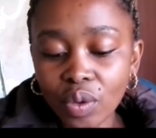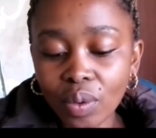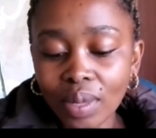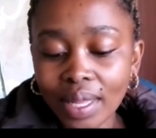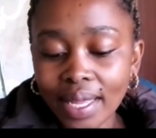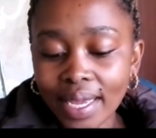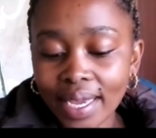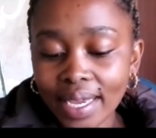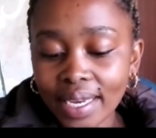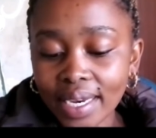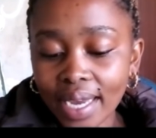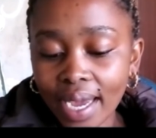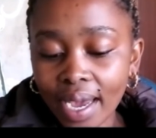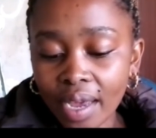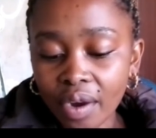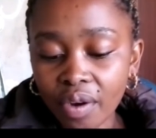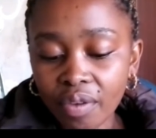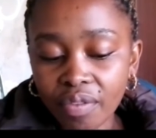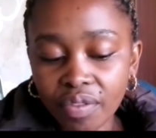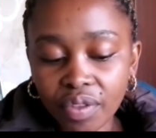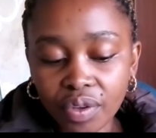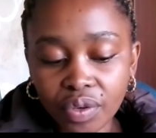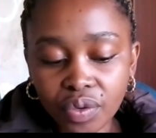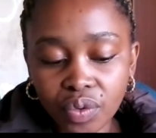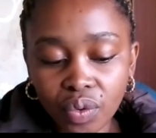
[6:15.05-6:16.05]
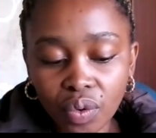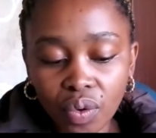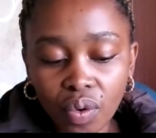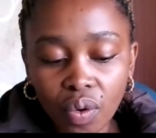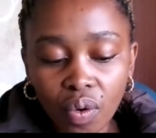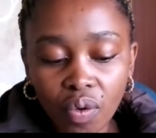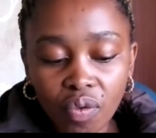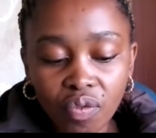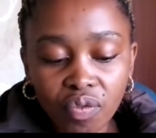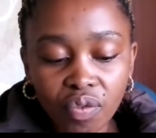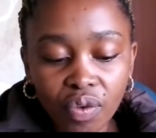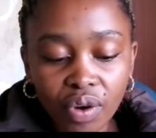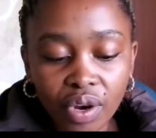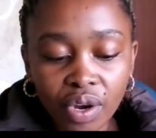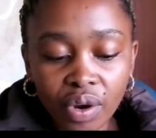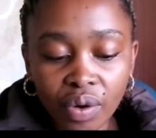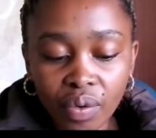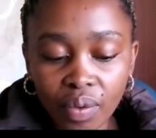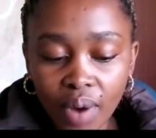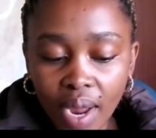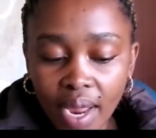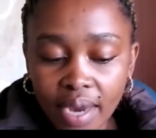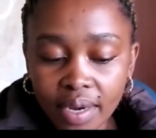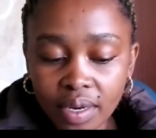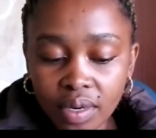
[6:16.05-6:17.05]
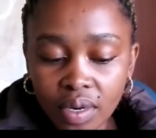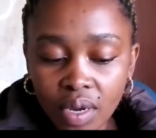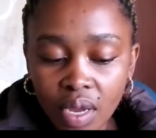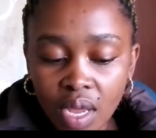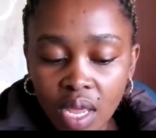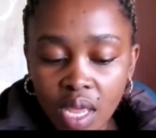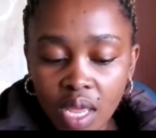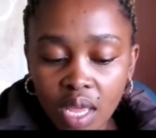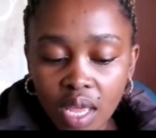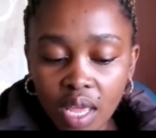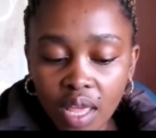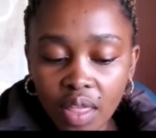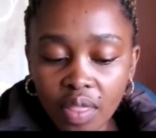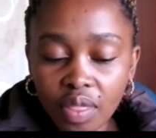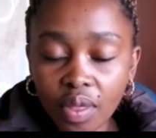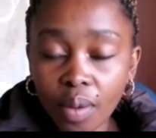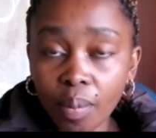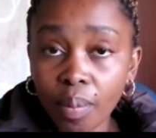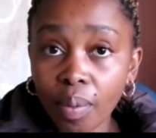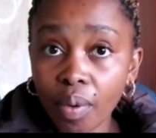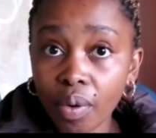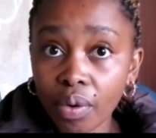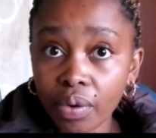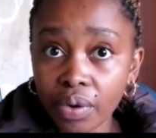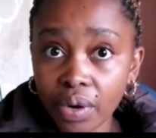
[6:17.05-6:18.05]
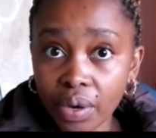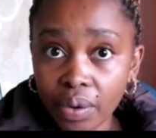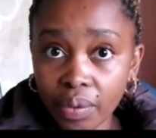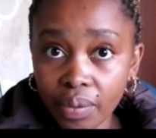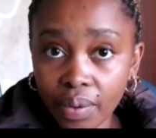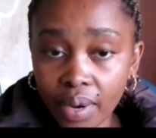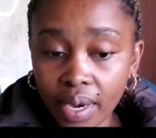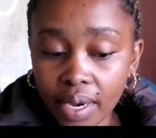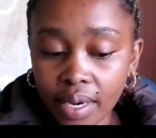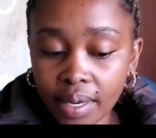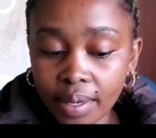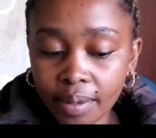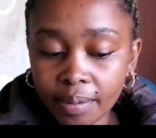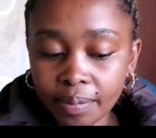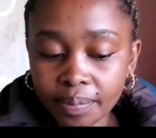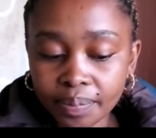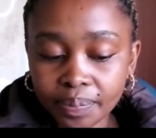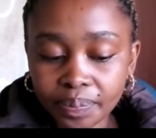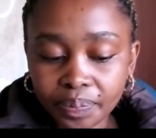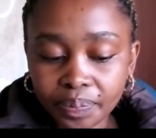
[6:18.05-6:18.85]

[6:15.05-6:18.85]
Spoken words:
head out of the door for a run in the pouring rain.